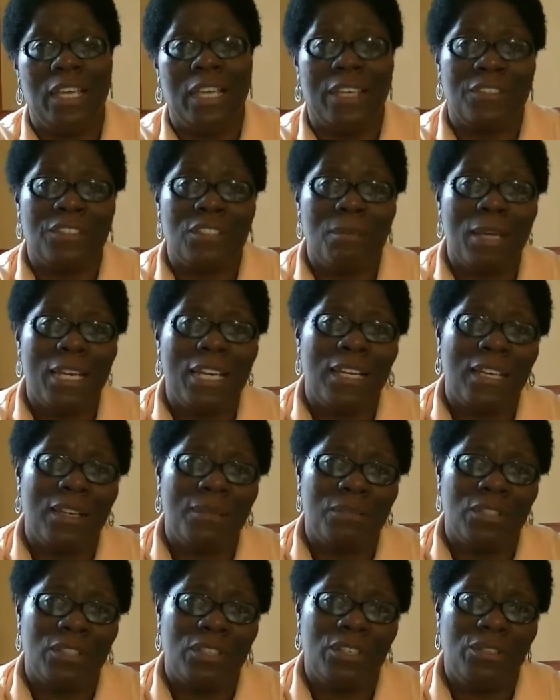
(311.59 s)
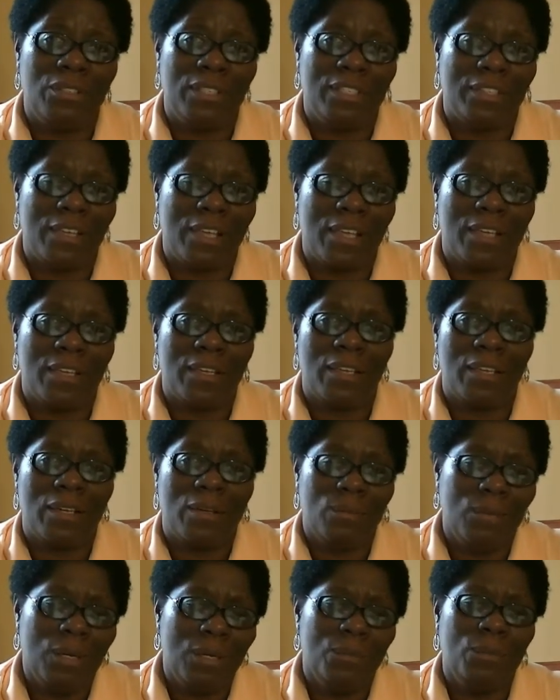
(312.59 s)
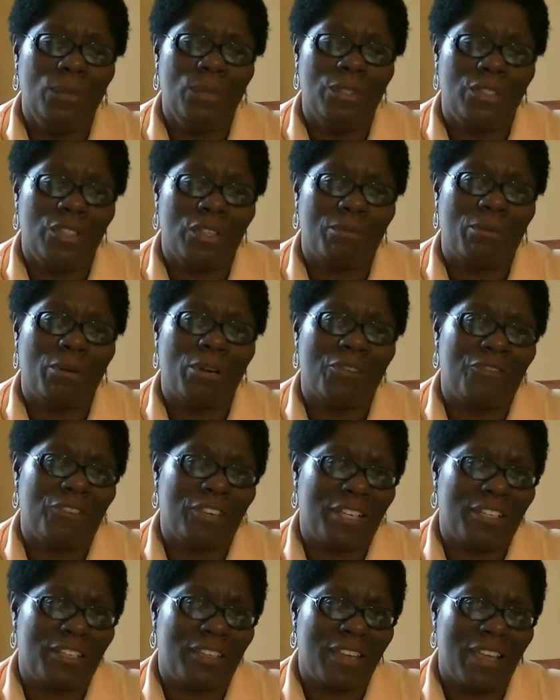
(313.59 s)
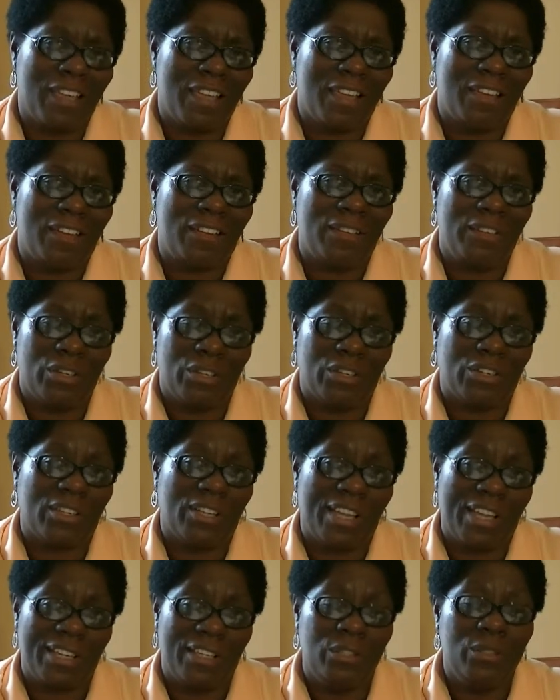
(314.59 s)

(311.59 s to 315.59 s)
If somebody comes to you and say, what would your perfect day look like?